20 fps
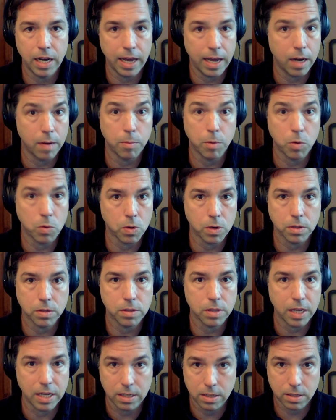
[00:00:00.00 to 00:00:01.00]
an animal
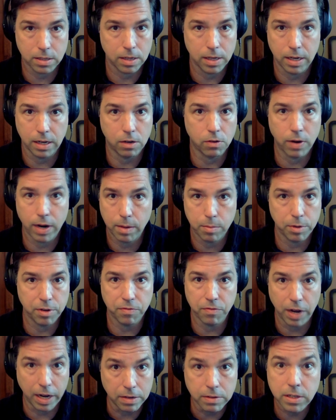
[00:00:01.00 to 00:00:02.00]
world that's
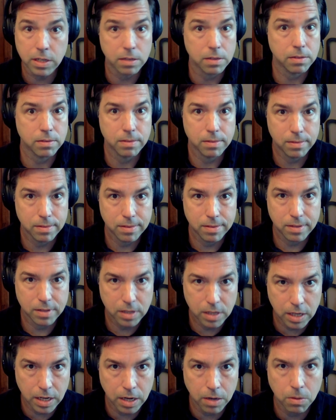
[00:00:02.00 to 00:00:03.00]
incredibly violent.
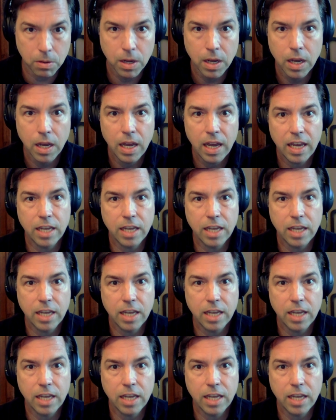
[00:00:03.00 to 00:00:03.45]
Mm-hmm.